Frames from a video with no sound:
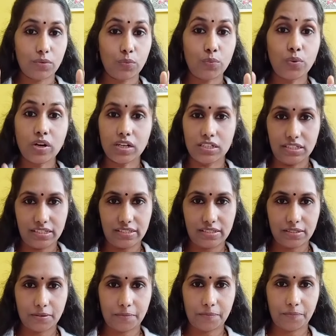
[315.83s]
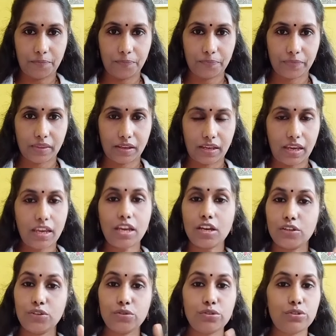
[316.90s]
words. Okay,
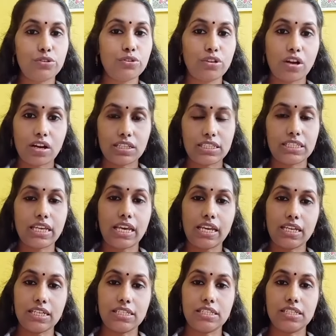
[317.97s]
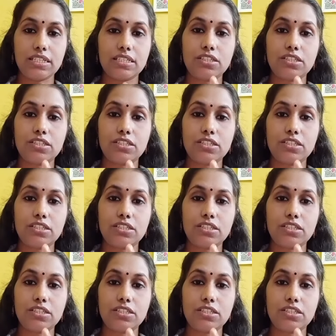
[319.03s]
you do not say it is